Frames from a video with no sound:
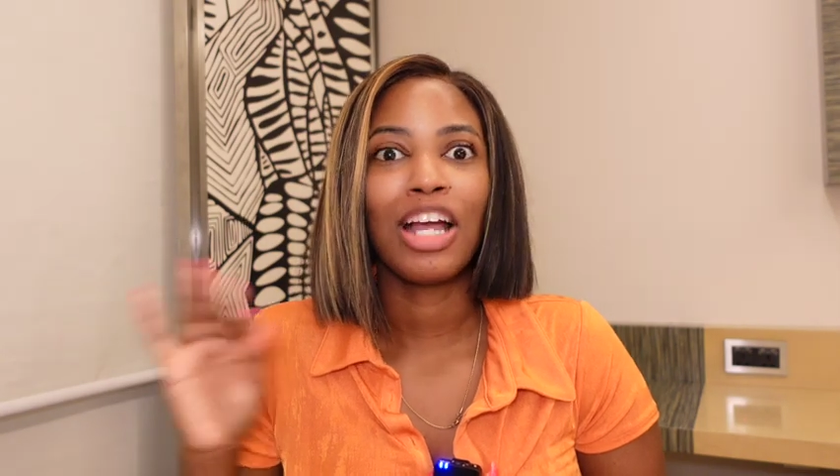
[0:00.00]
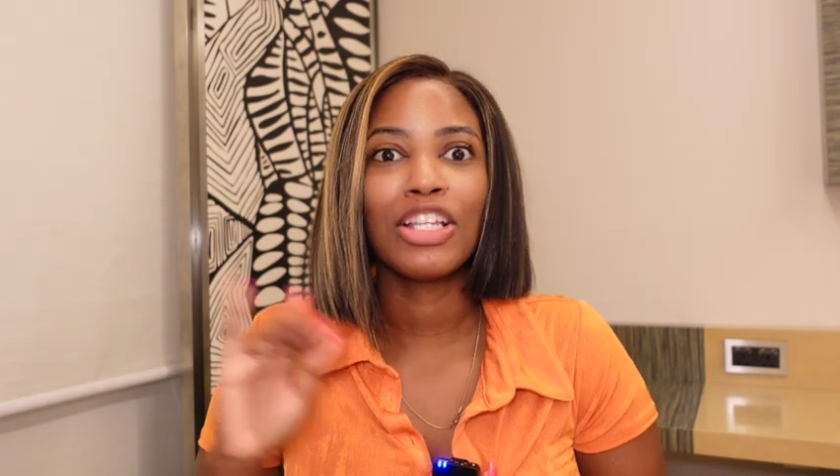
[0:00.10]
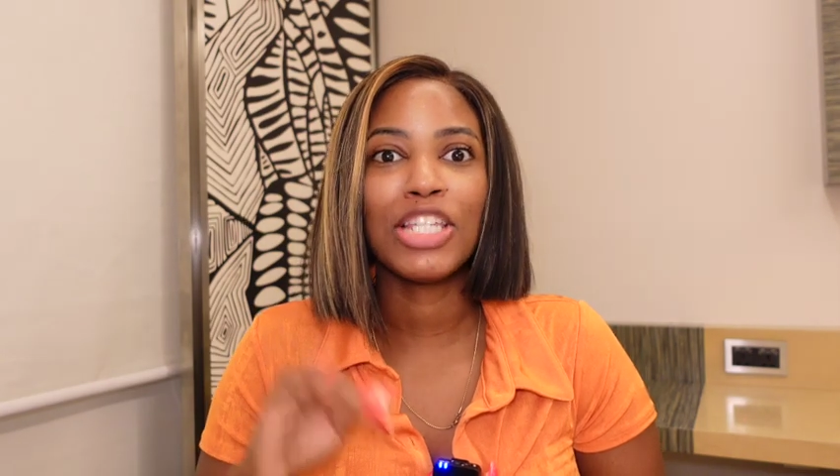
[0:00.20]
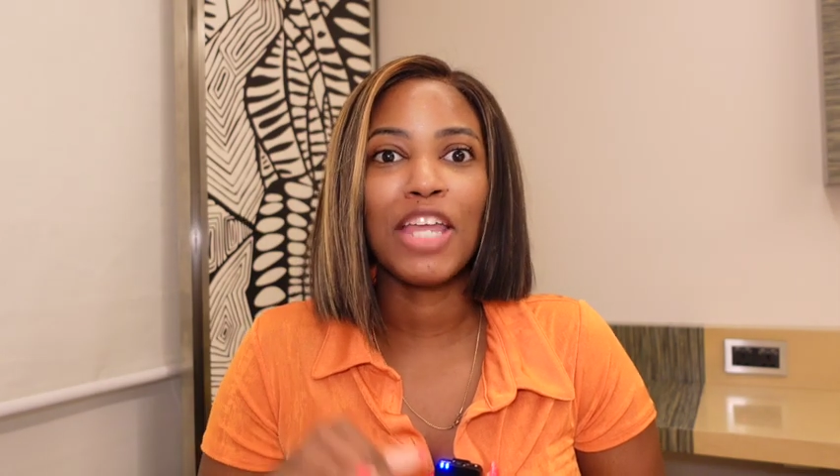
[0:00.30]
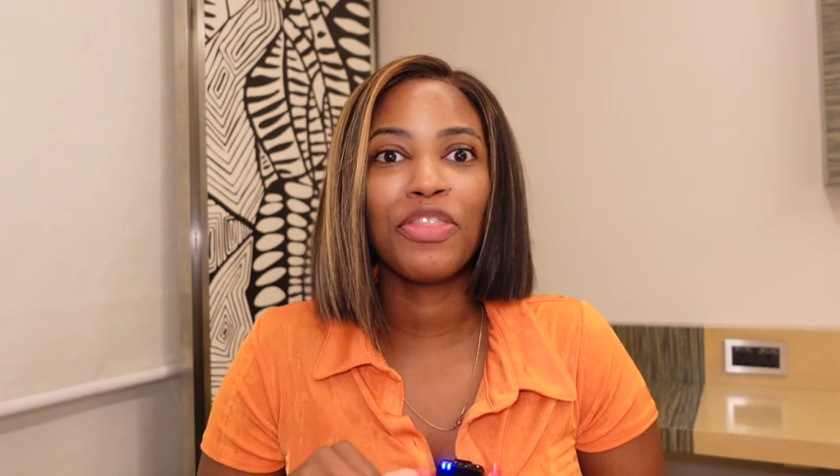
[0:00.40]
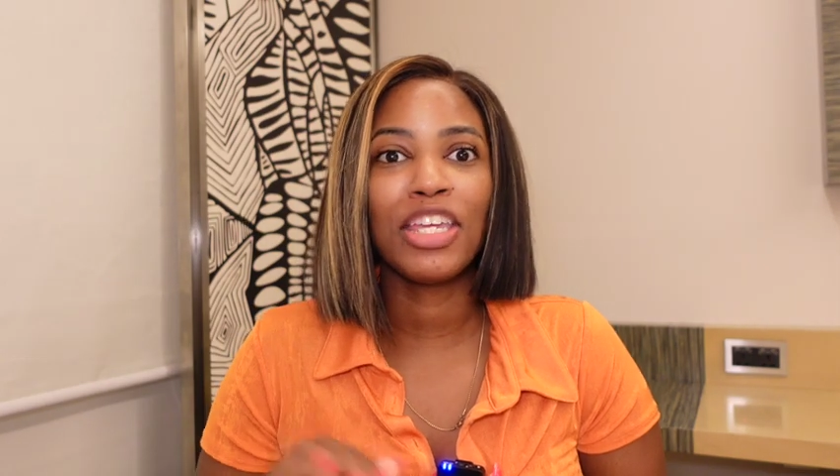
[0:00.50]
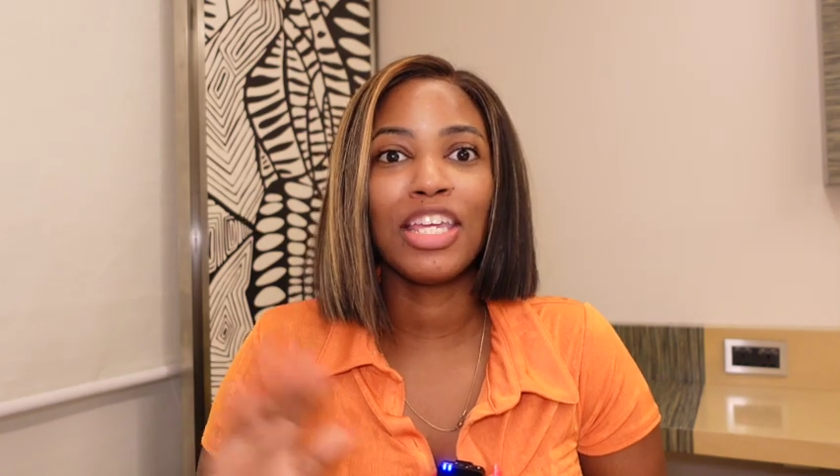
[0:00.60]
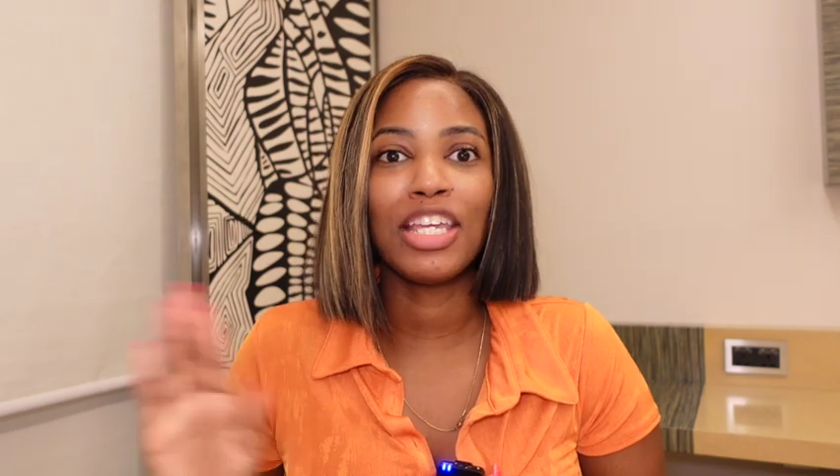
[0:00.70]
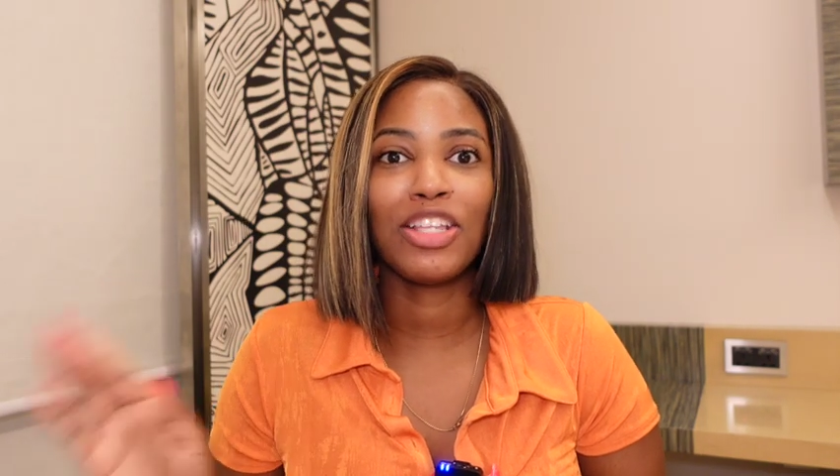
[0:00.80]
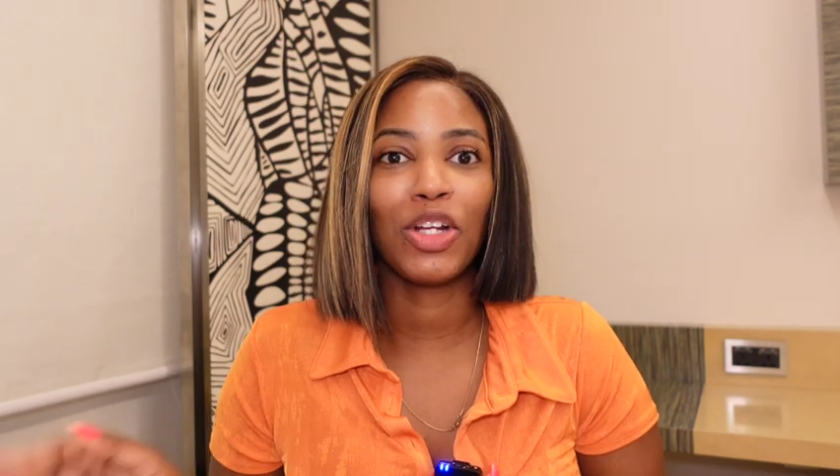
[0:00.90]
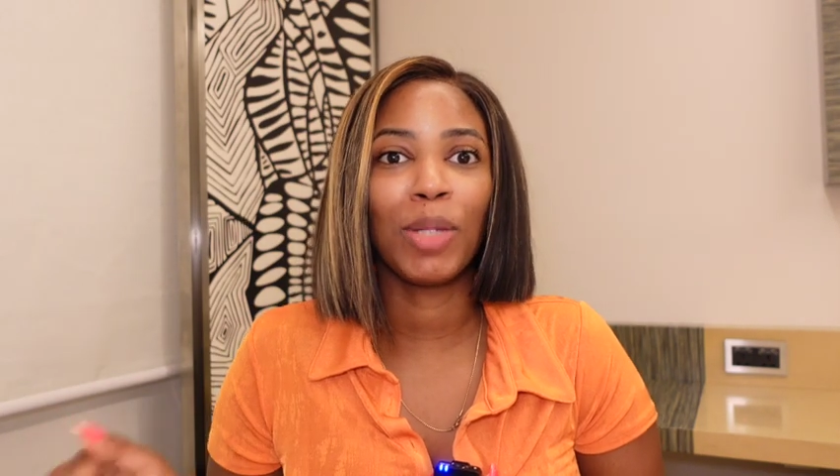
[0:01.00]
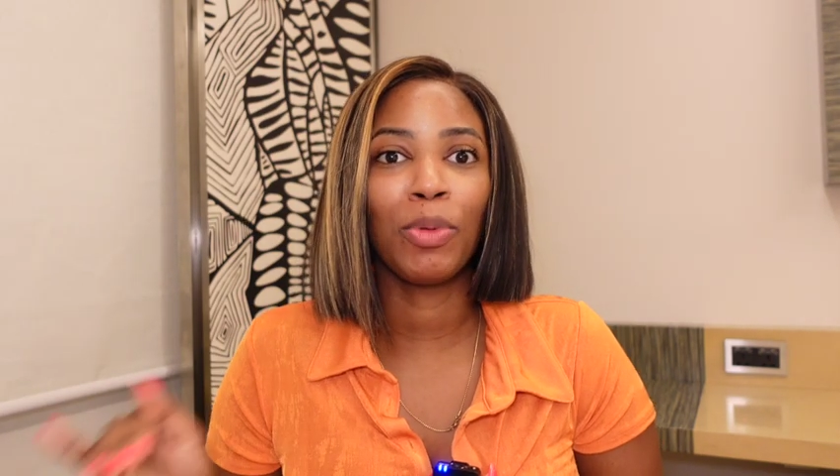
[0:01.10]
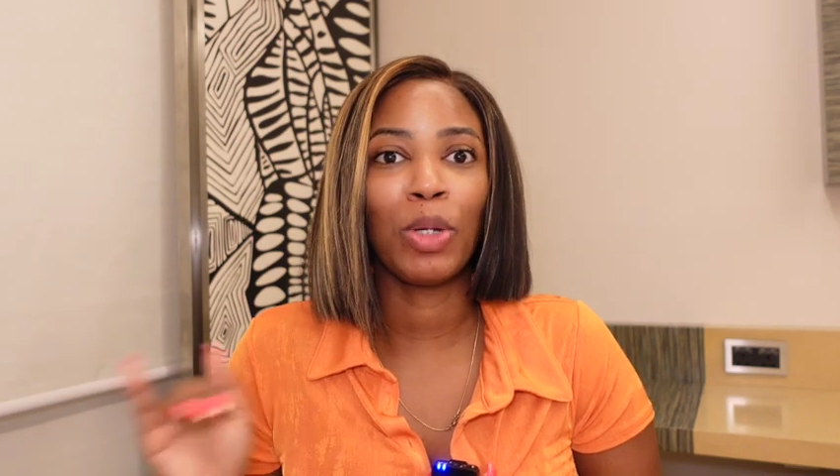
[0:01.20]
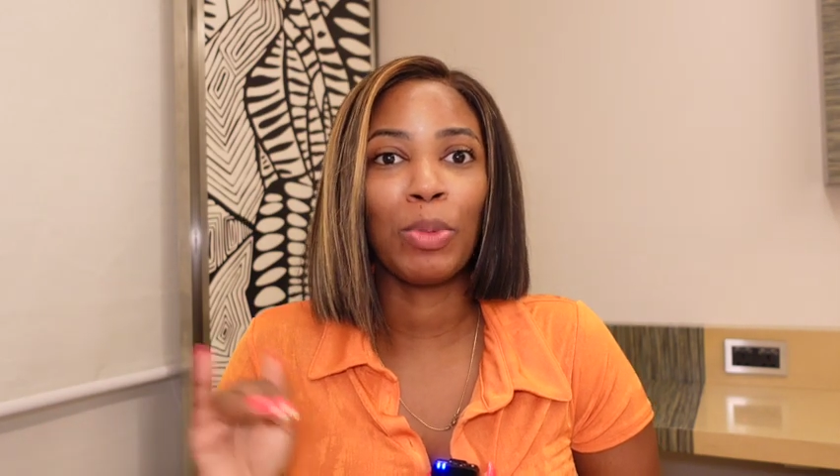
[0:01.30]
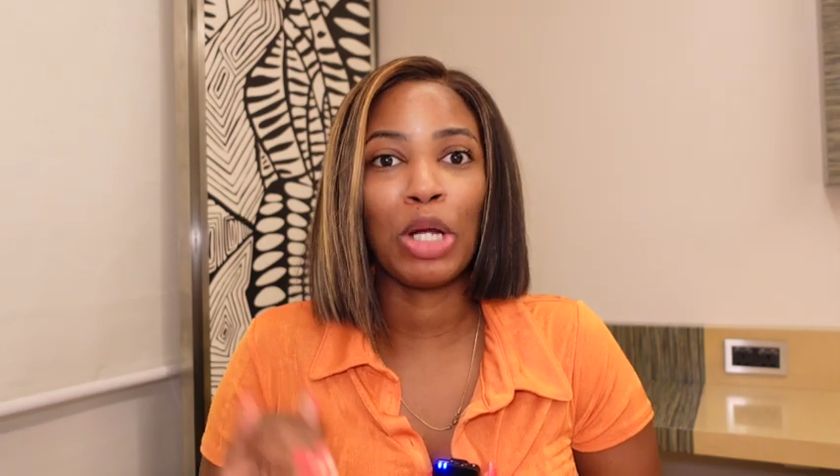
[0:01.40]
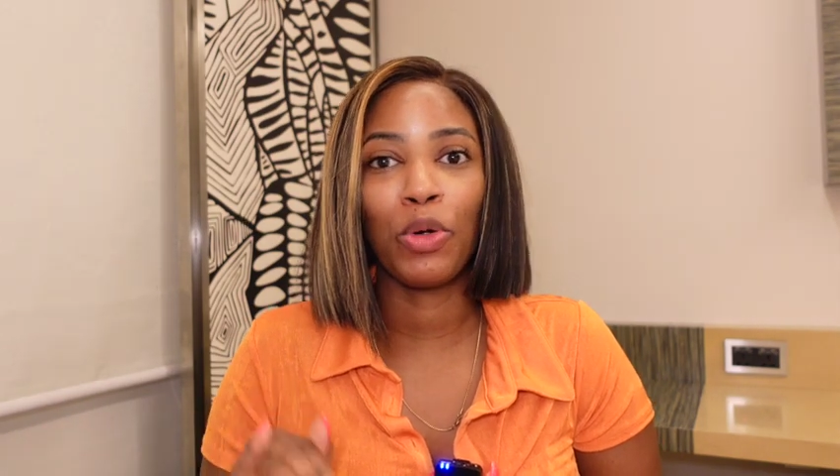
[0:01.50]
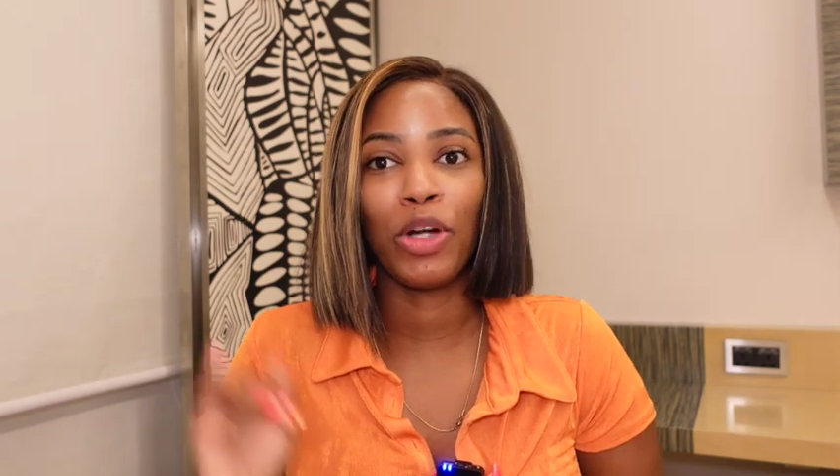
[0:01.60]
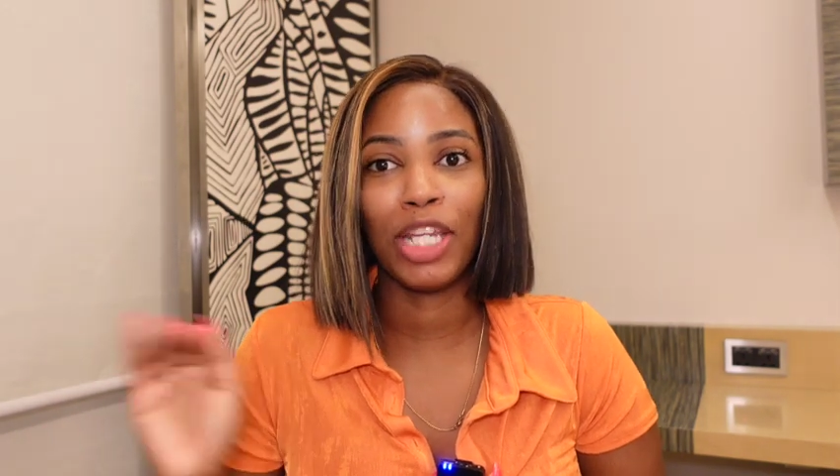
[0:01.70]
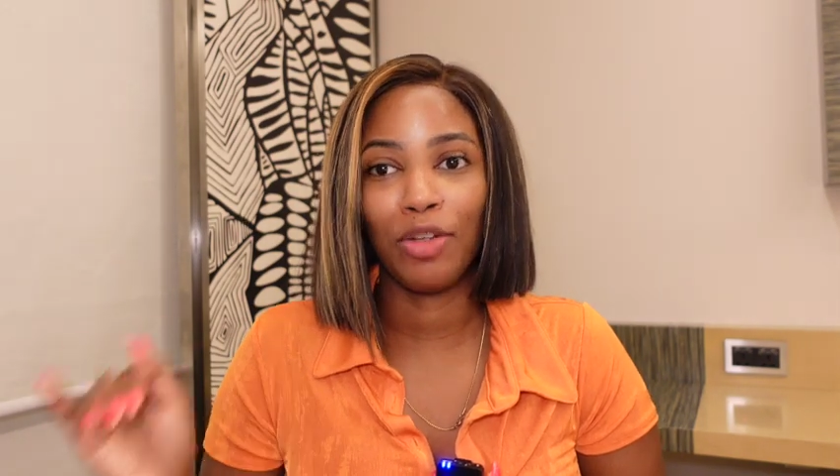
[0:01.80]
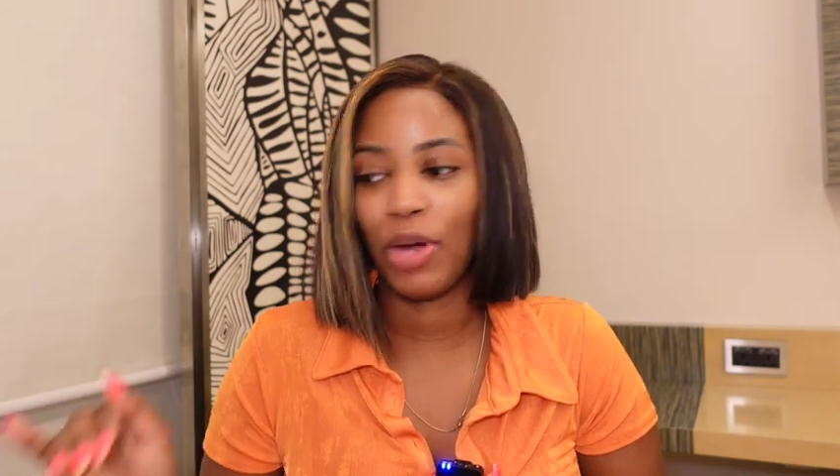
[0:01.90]
safety is our number one
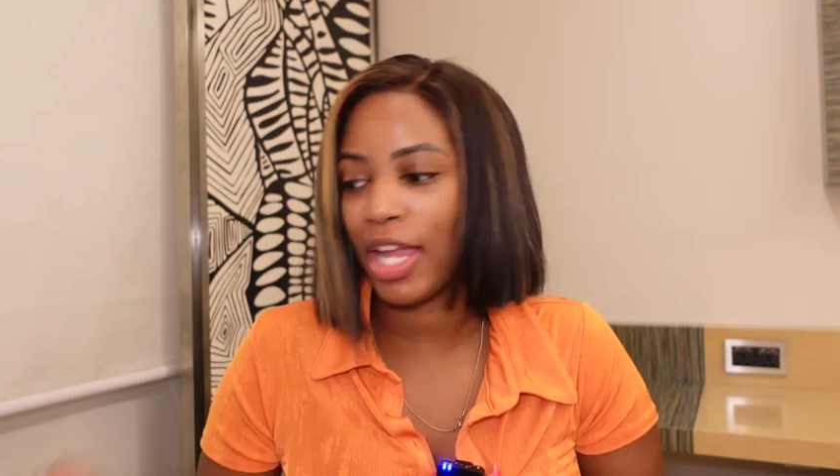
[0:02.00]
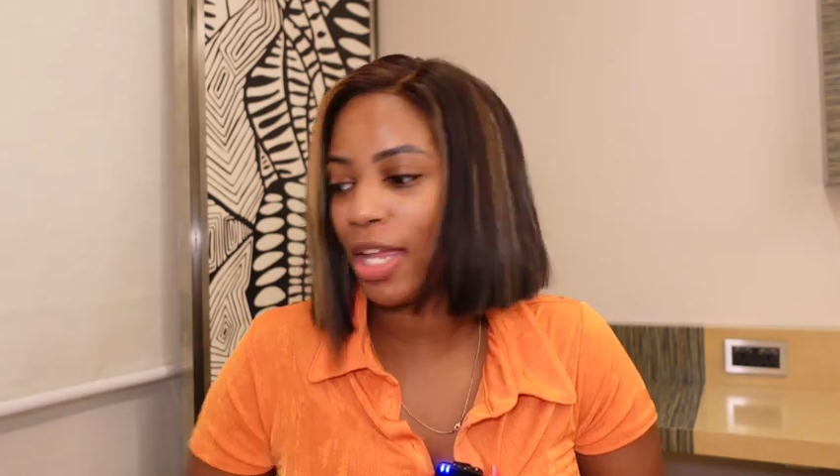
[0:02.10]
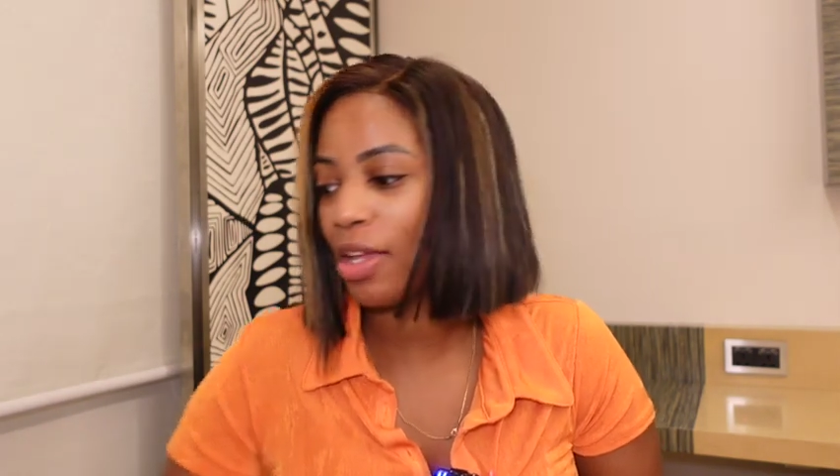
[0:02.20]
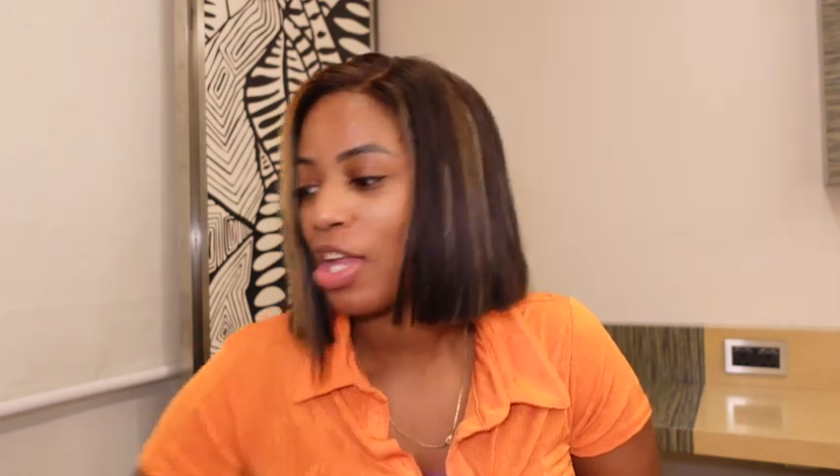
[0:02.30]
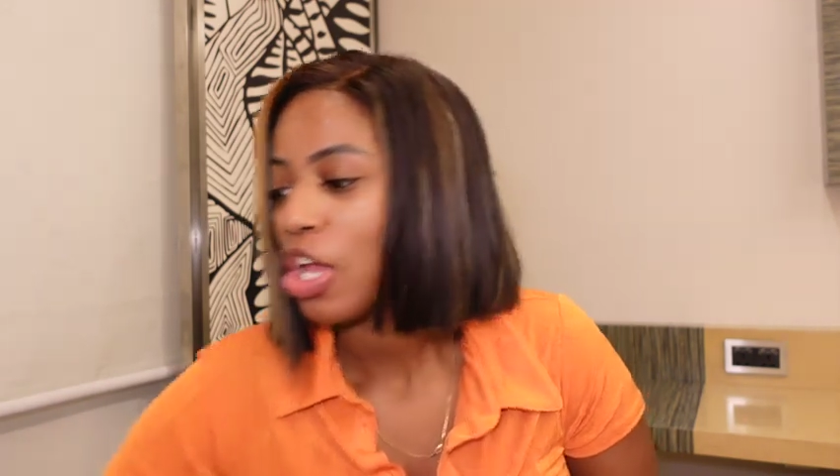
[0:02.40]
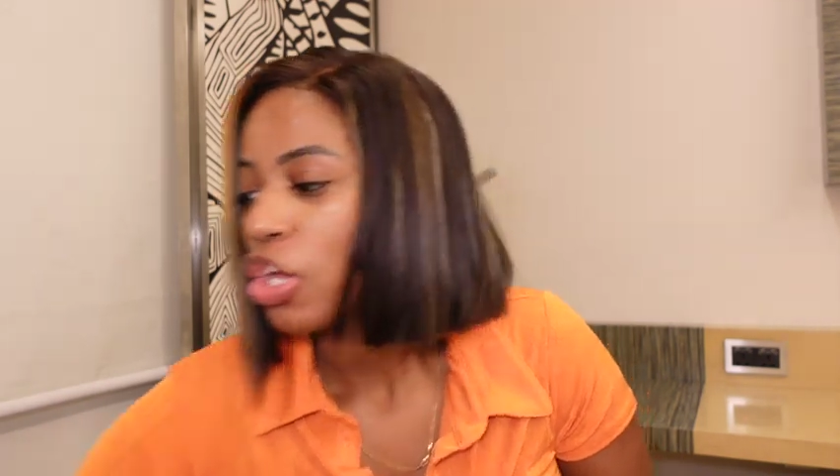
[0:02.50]
priority, right?